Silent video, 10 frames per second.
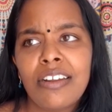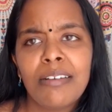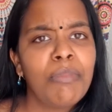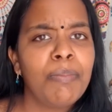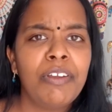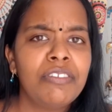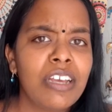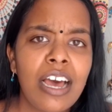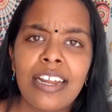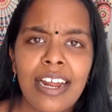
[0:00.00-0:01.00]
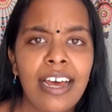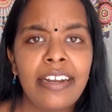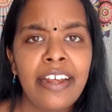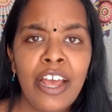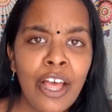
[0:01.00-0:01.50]
it and my parents had
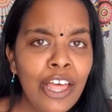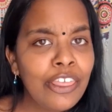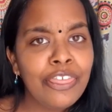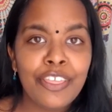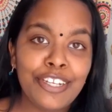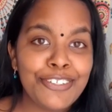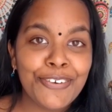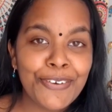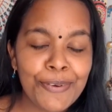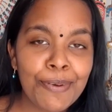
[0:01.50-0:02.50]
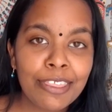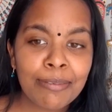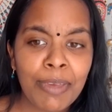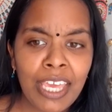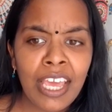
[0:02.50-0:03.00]
had the talk with
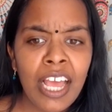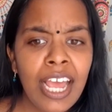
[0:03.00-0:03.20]
me,